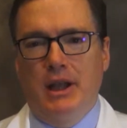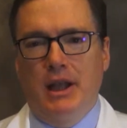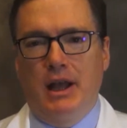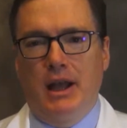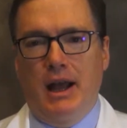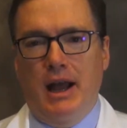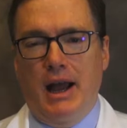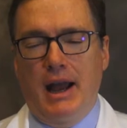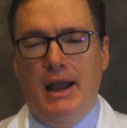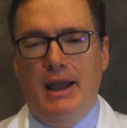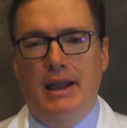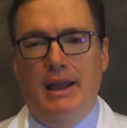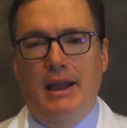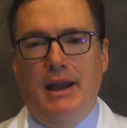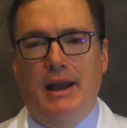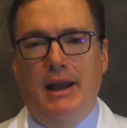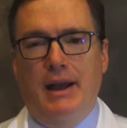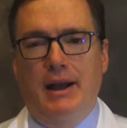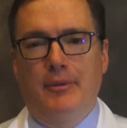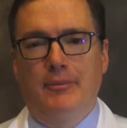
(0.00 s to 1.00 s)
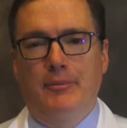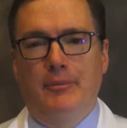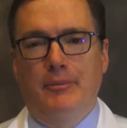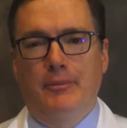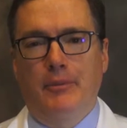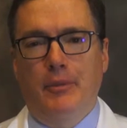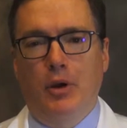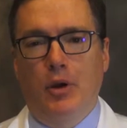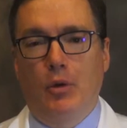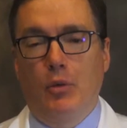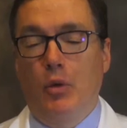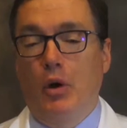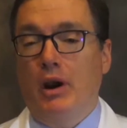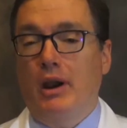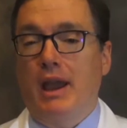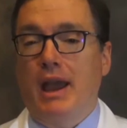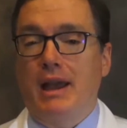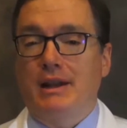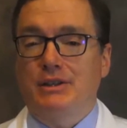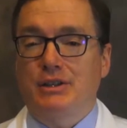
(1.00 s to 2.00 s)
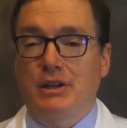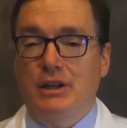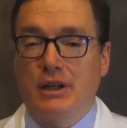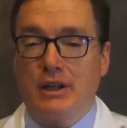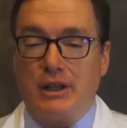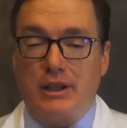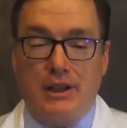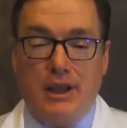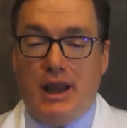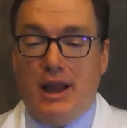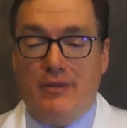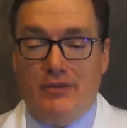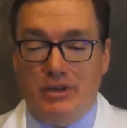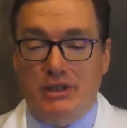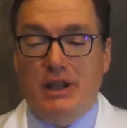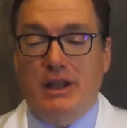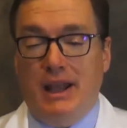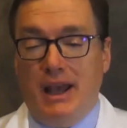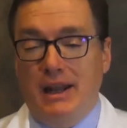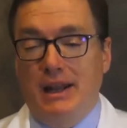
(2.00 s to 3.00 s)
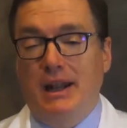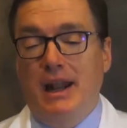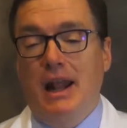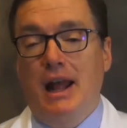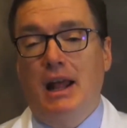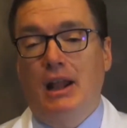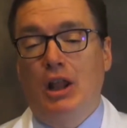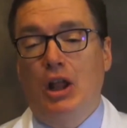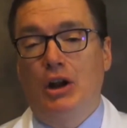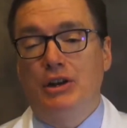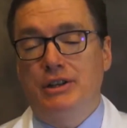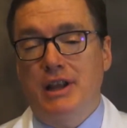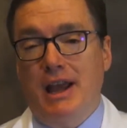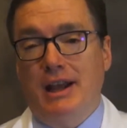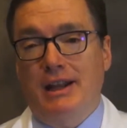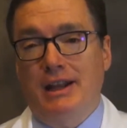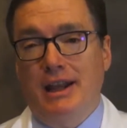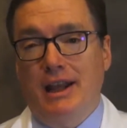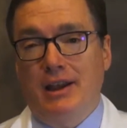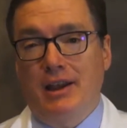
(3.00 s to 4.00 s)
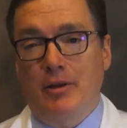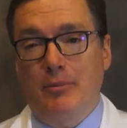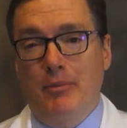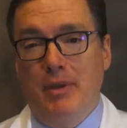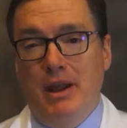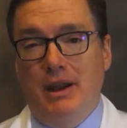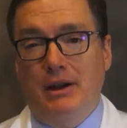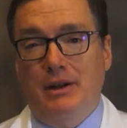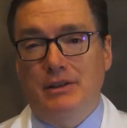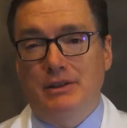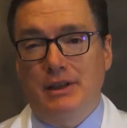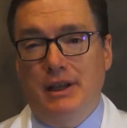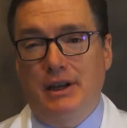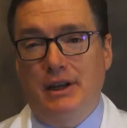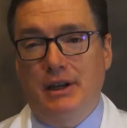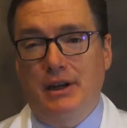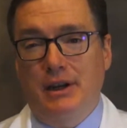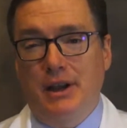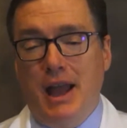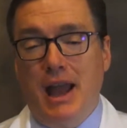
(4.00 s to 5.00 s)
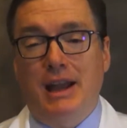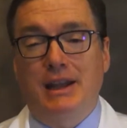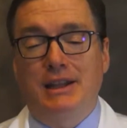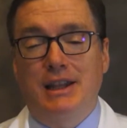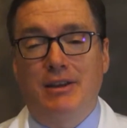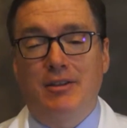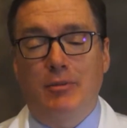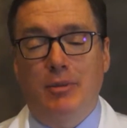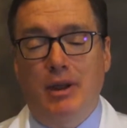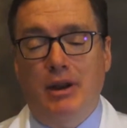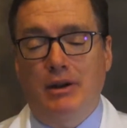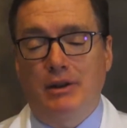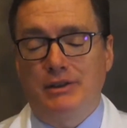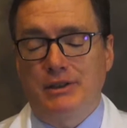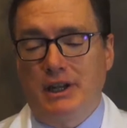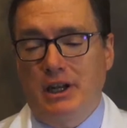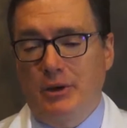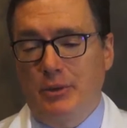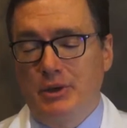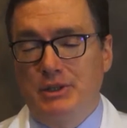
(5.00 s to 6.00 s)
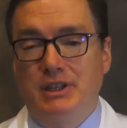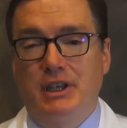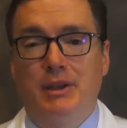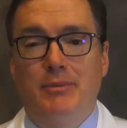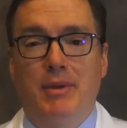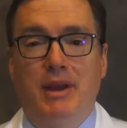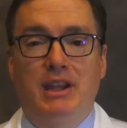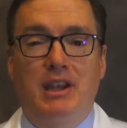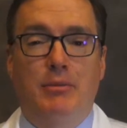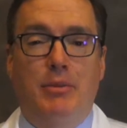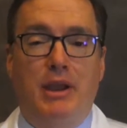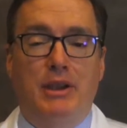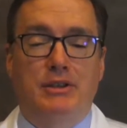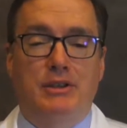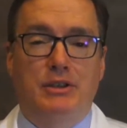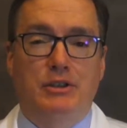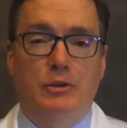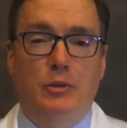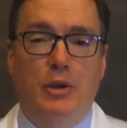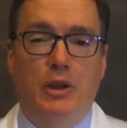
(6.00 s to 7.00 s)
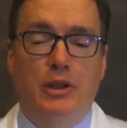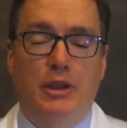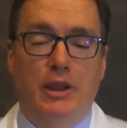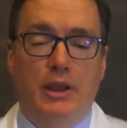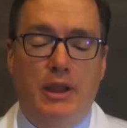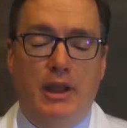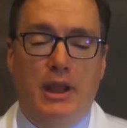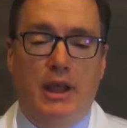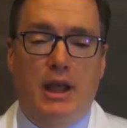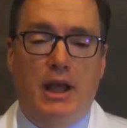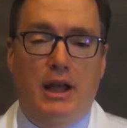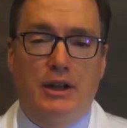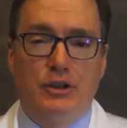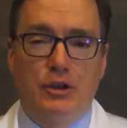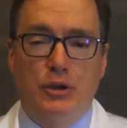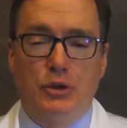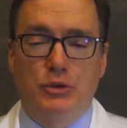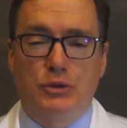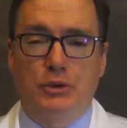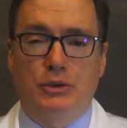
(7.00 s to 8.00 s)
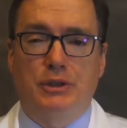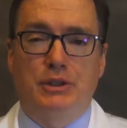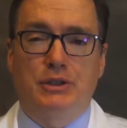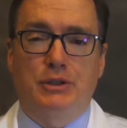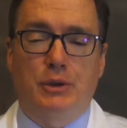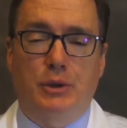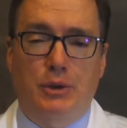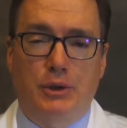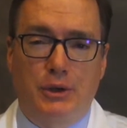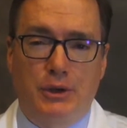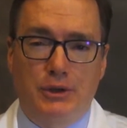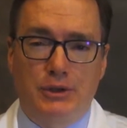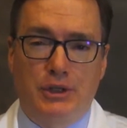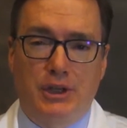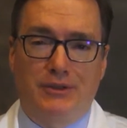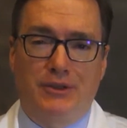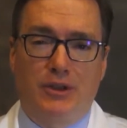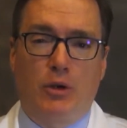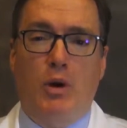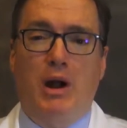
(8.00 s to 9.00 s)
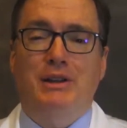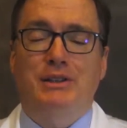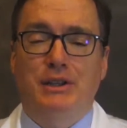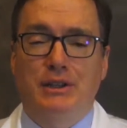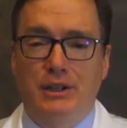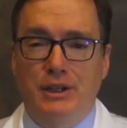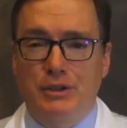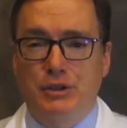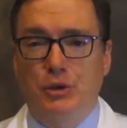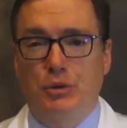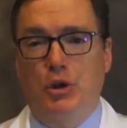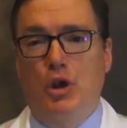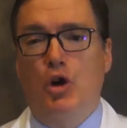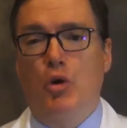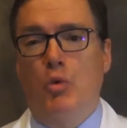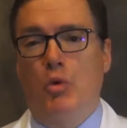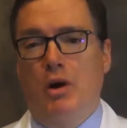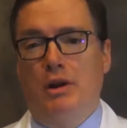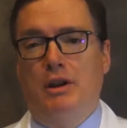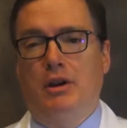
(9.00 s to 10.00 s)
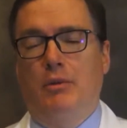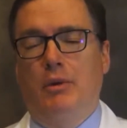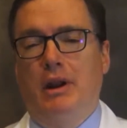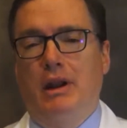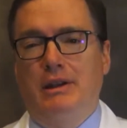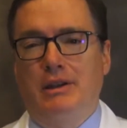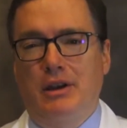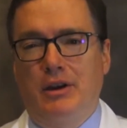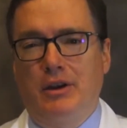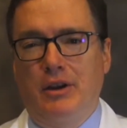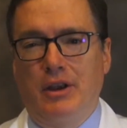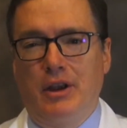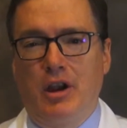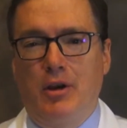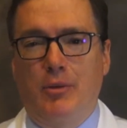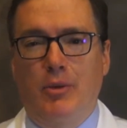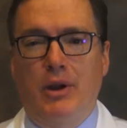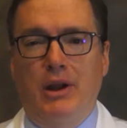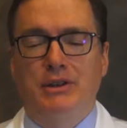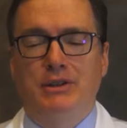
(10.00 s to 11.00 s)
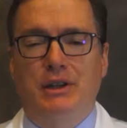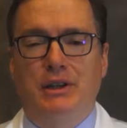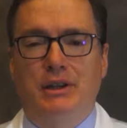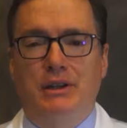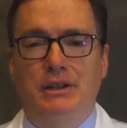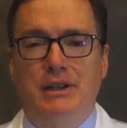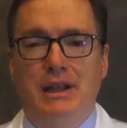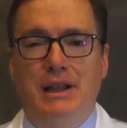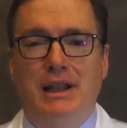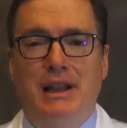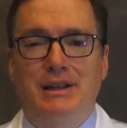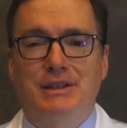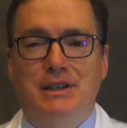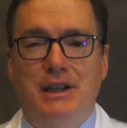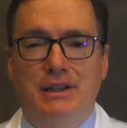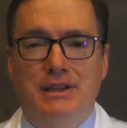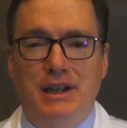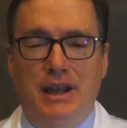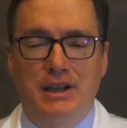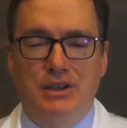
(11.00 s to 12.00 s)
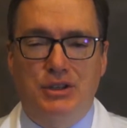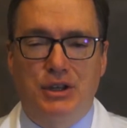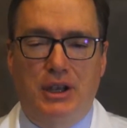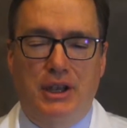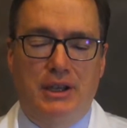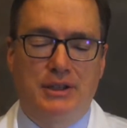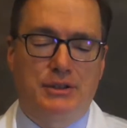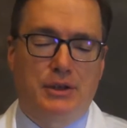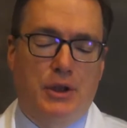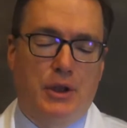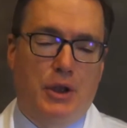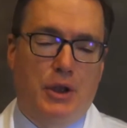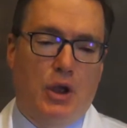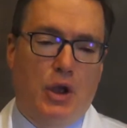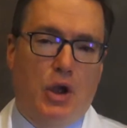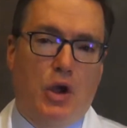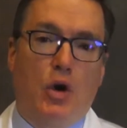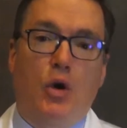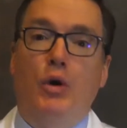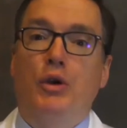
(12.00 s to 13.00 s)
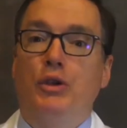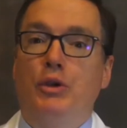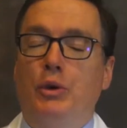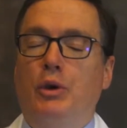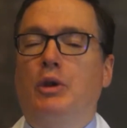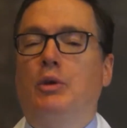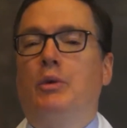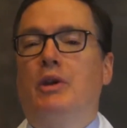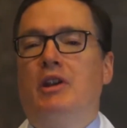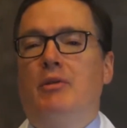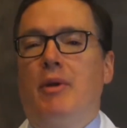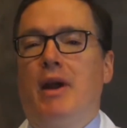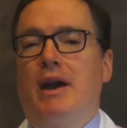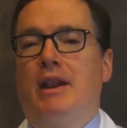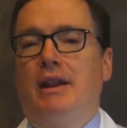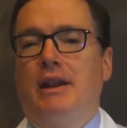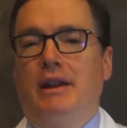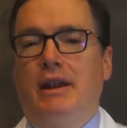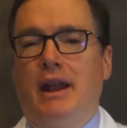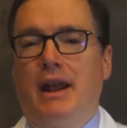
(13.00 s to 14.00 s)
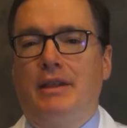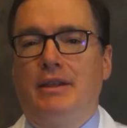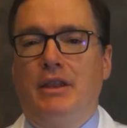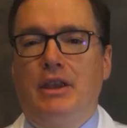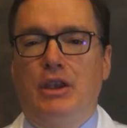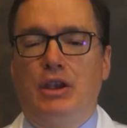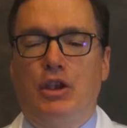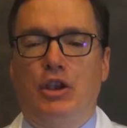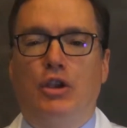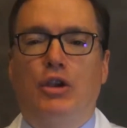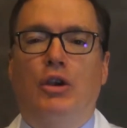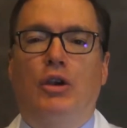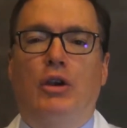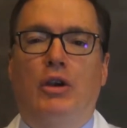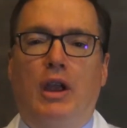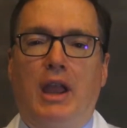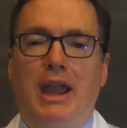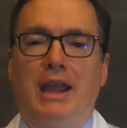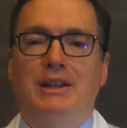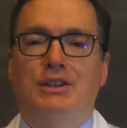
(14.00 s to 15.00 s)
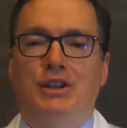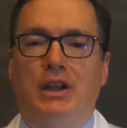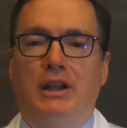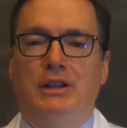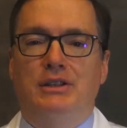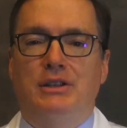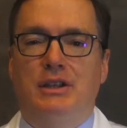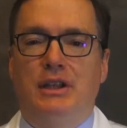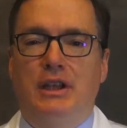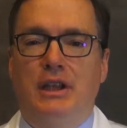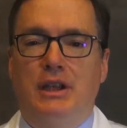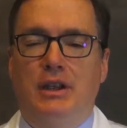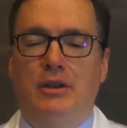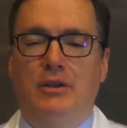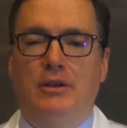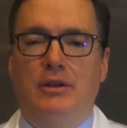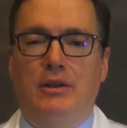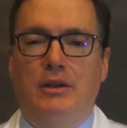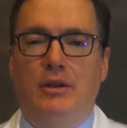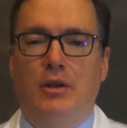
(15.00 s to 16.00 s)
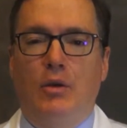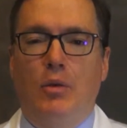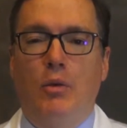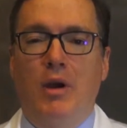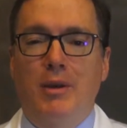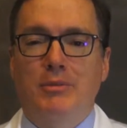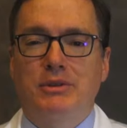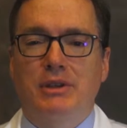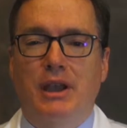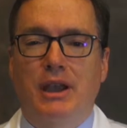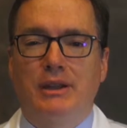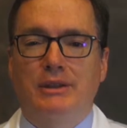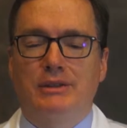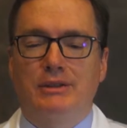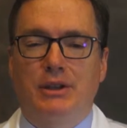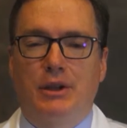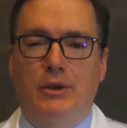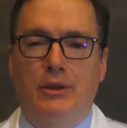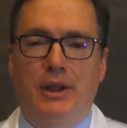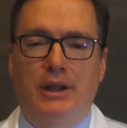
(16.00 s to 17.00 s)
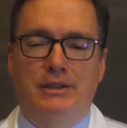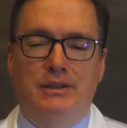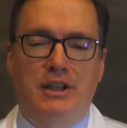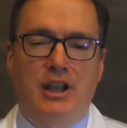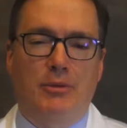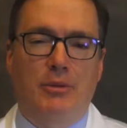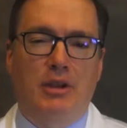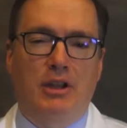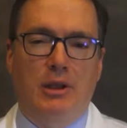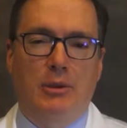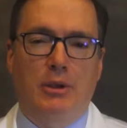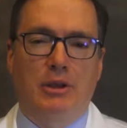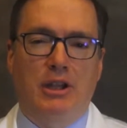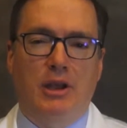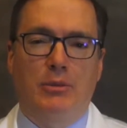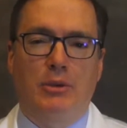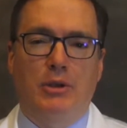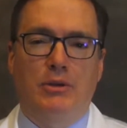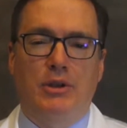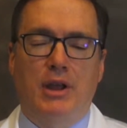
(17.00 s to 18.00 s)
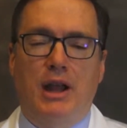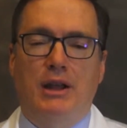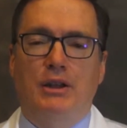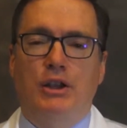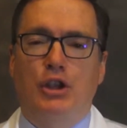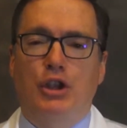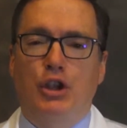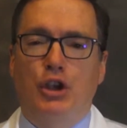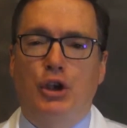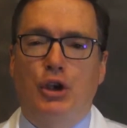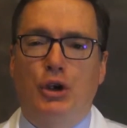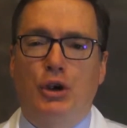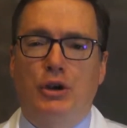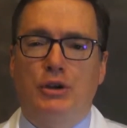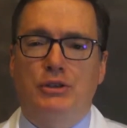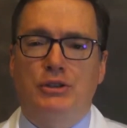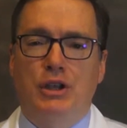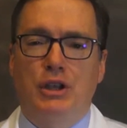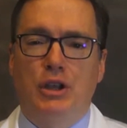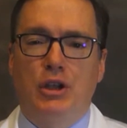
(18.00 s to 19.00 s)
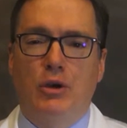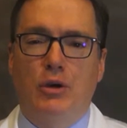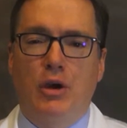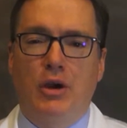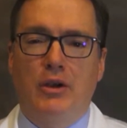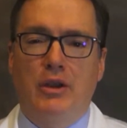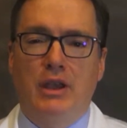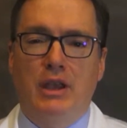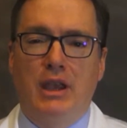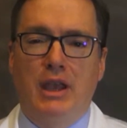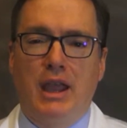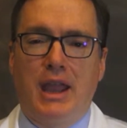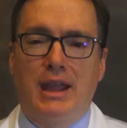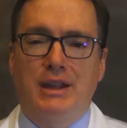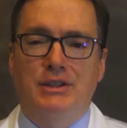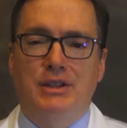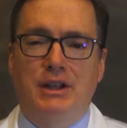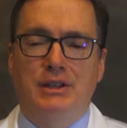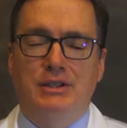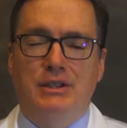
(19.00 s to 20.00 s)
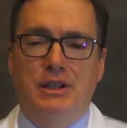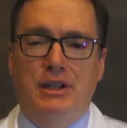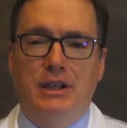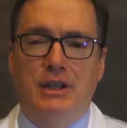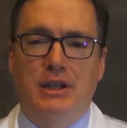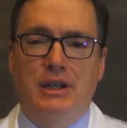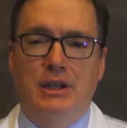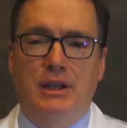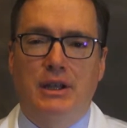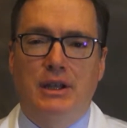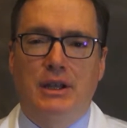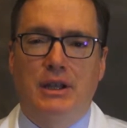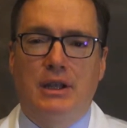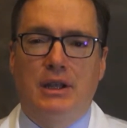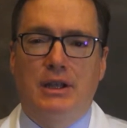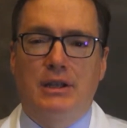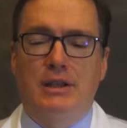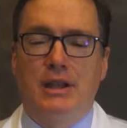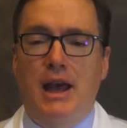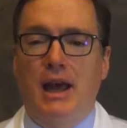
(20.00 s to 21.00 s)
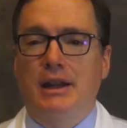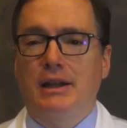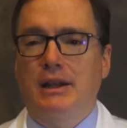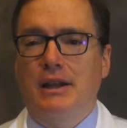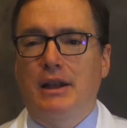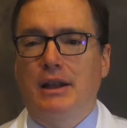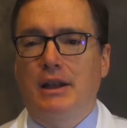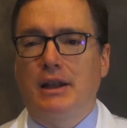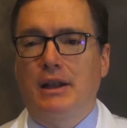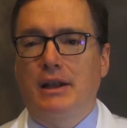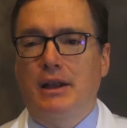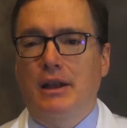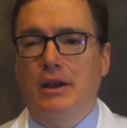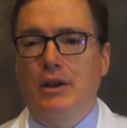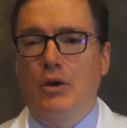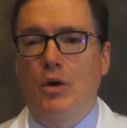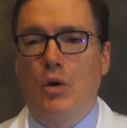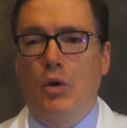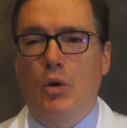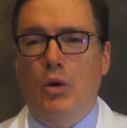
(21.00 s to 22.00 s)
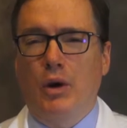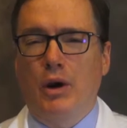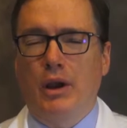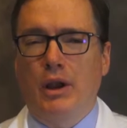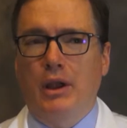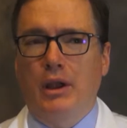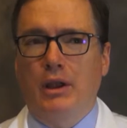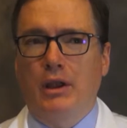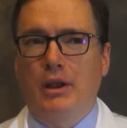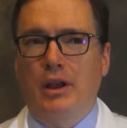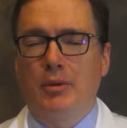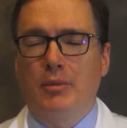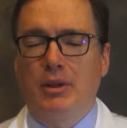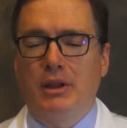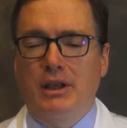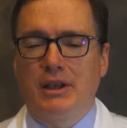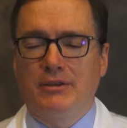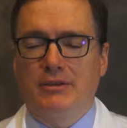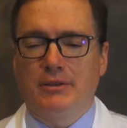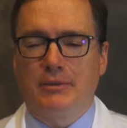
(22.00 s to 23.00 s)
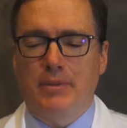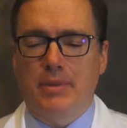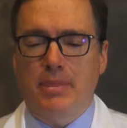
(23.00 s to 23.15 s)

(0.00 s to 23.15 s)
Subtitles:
I work actually, obviously, at a large academic medical center. We see many patients with unusual disorders. If you're watching this, you know what hereditary hemorrhagic telangiectasia is, or you can read about it at the Cure HHT website. So that's www.curehht.org, I believe.